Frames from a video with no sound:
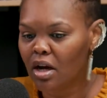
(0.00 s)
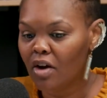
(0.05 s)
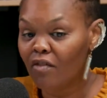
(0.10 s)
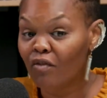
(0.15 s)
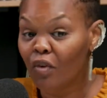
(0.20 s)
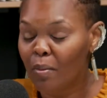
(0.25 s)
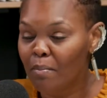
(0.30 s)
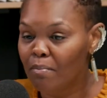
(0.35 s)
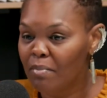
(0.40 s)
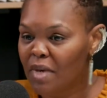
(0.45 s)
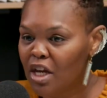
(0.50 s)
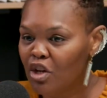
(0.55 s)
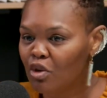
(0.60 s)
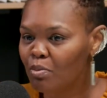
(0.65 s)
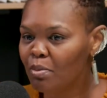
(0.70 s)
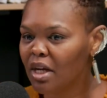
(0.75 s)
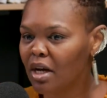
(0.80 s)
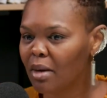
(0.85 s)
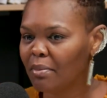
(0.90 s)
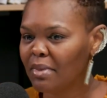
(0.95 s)
for me, you
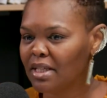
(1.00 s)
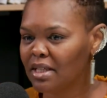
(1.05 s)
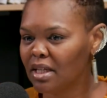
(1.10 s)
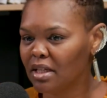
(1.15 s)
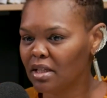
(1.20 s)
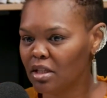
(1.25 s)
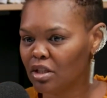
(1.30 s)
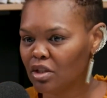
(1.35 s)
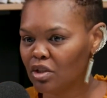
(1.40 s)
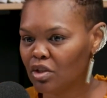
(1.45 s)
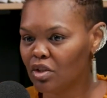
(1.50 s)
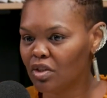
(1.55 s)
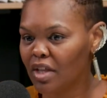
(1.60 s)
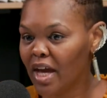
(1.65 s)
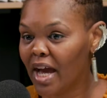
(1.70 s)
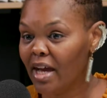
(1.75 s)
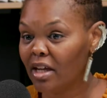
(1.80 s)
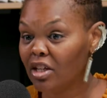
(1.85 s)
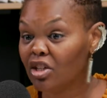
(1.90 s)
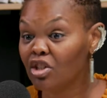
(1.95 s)
become addicted to
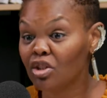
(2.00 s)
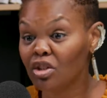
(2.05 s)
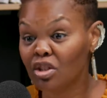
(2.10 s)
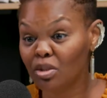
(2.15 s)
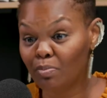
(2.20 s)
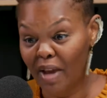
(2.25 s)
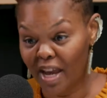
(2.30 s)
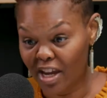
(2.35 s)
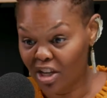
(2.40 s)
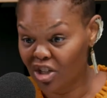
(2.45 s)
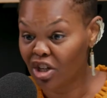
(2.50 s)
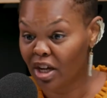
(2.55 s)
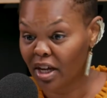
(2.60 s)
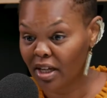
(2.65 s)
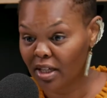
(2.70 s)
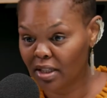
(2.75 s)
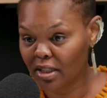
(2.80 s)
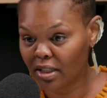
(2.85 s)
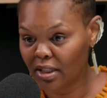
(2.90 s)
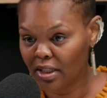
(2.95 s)
that
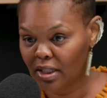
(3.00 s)
paycheck.